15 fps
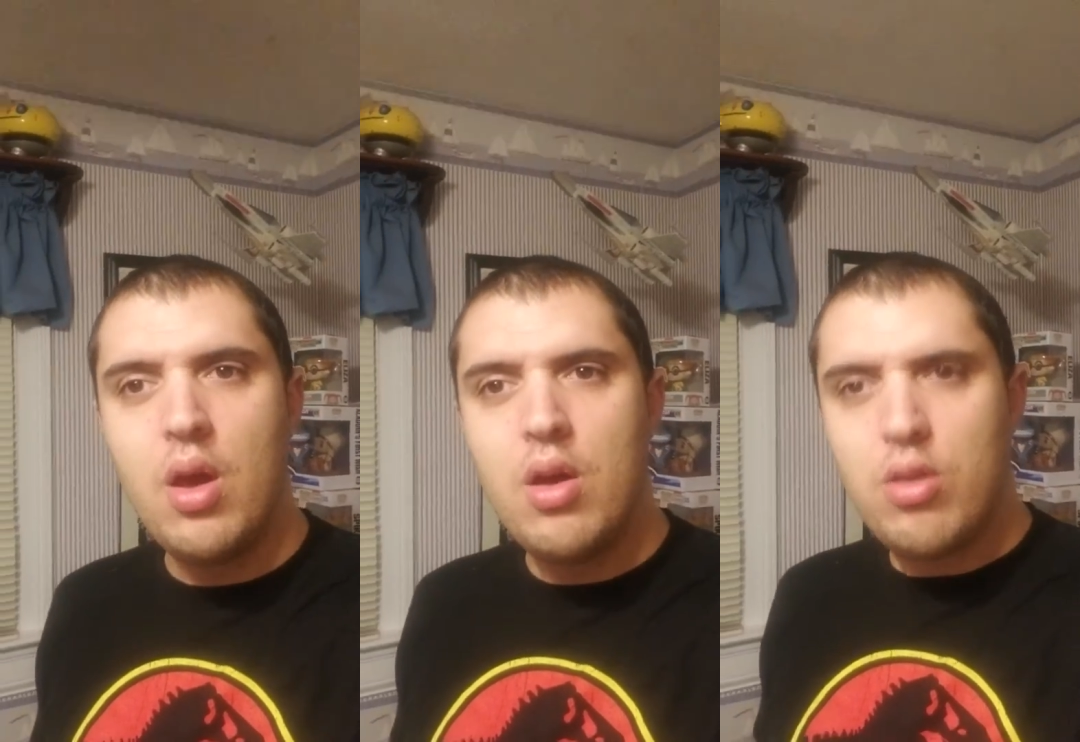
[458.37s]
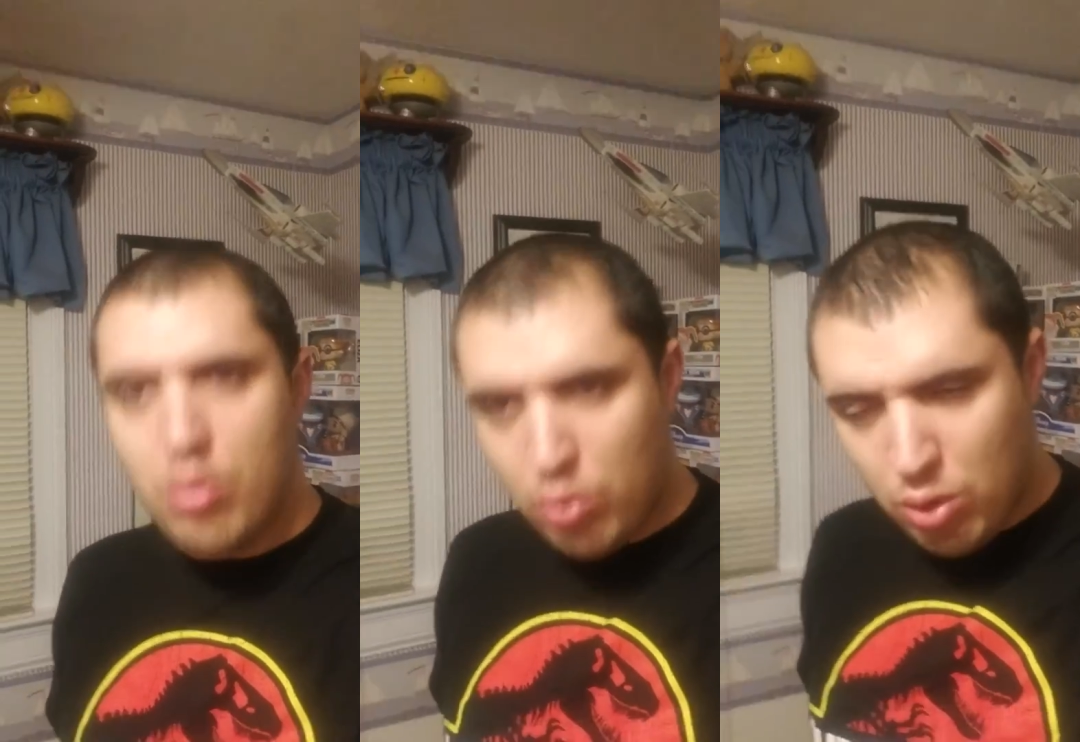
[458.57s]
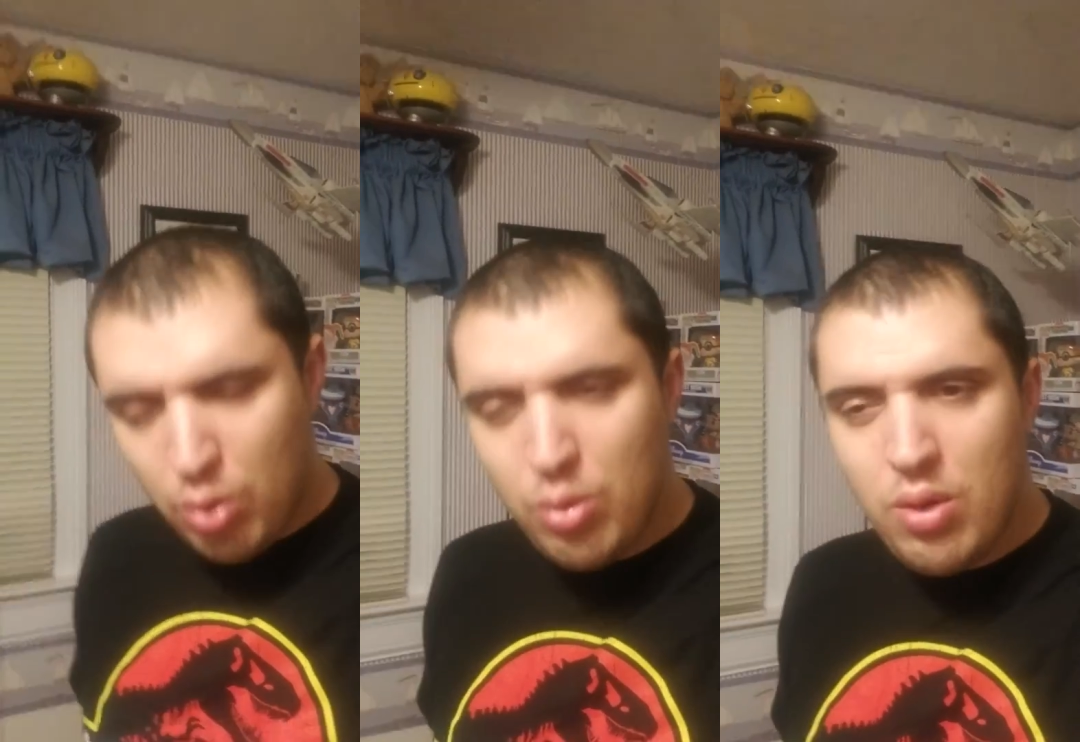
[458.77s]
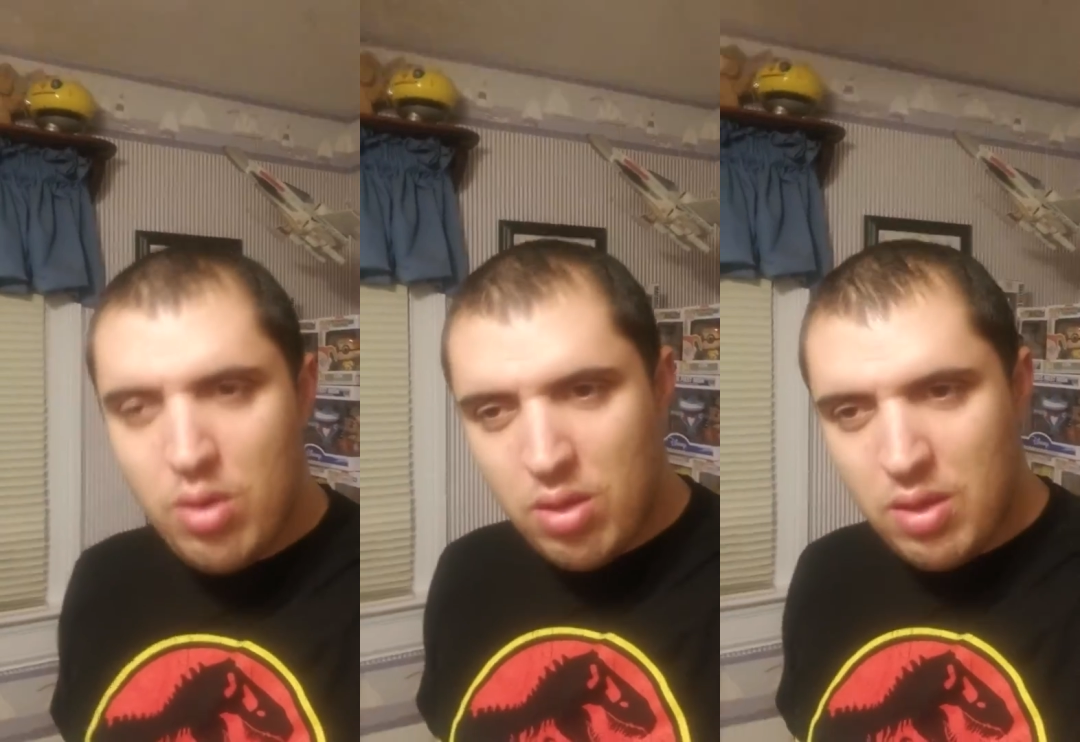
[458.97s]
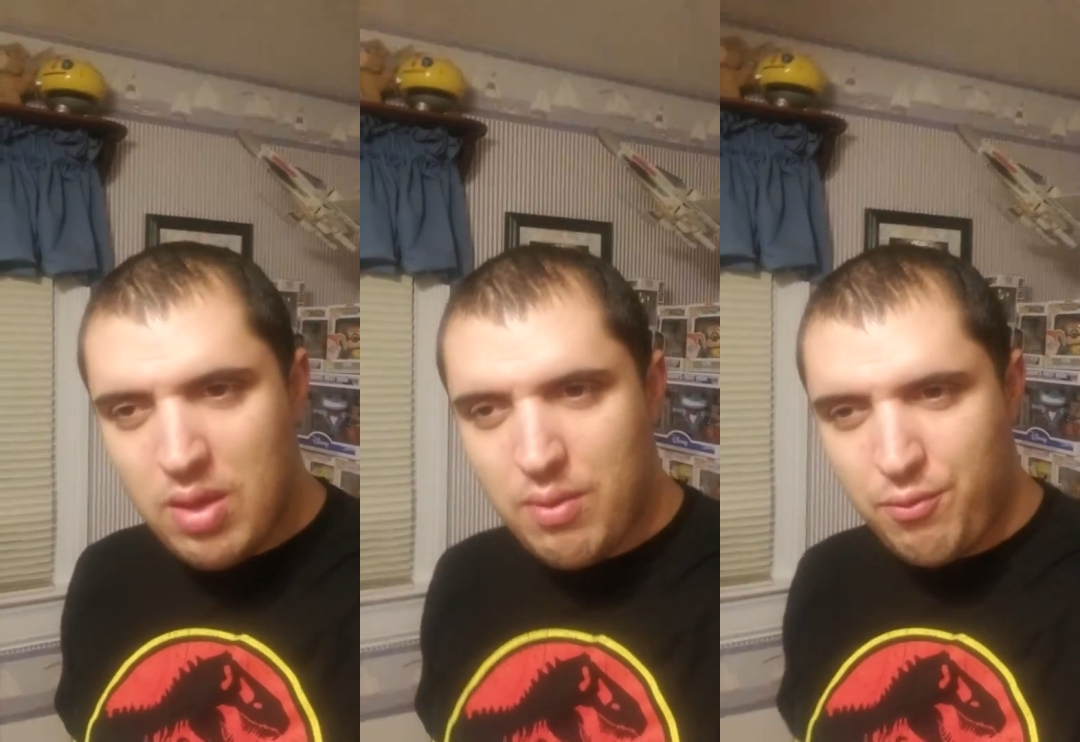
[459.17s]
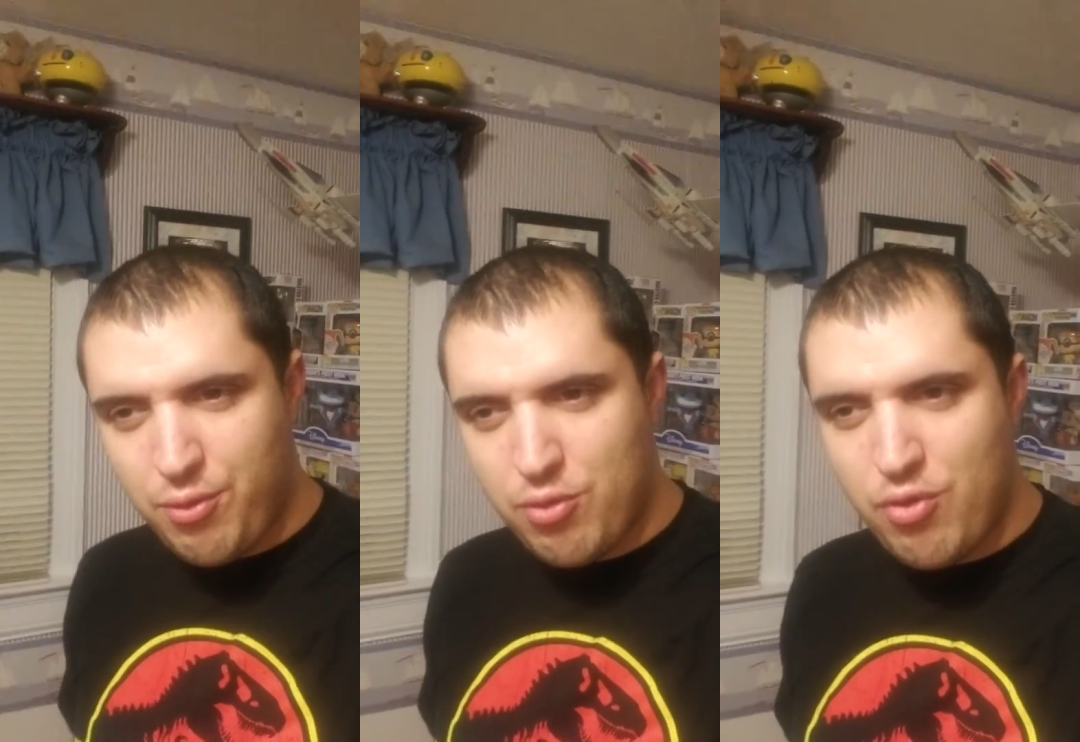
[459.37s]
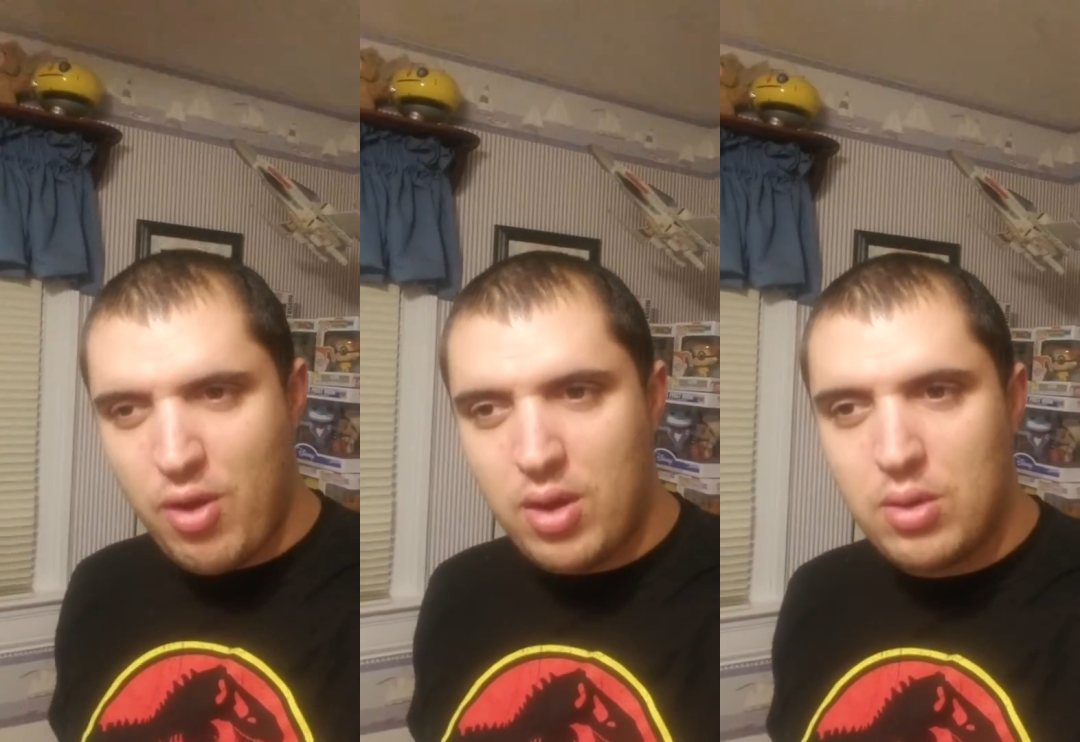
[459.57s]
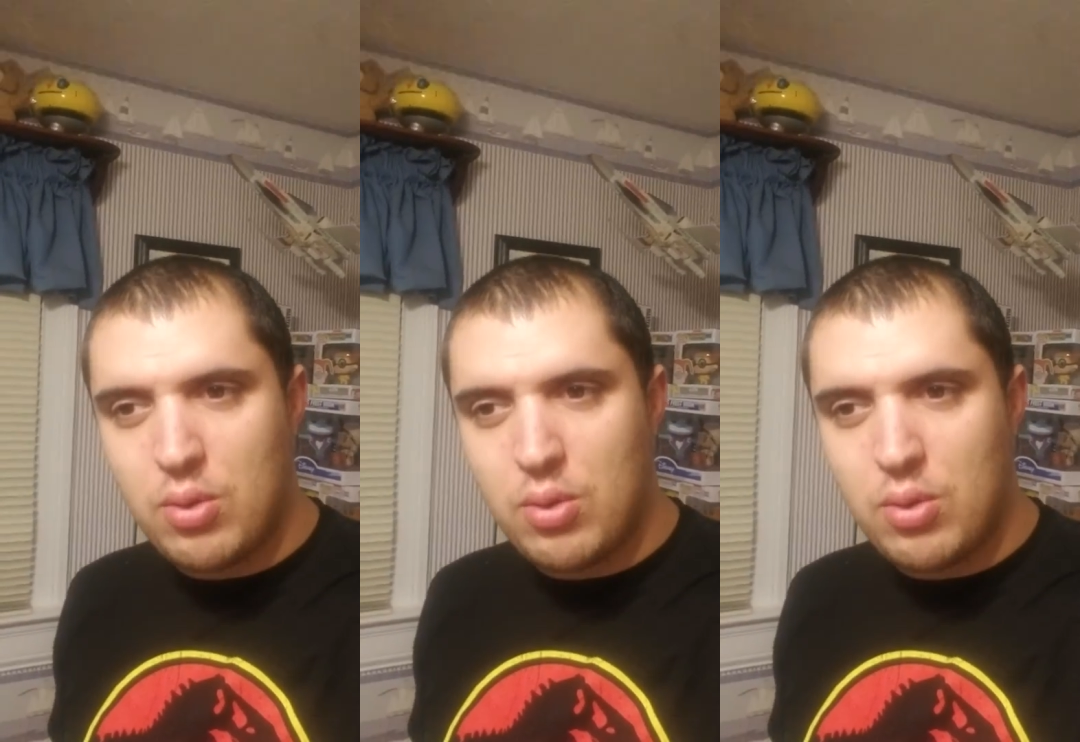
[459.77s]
So kudos to them for trying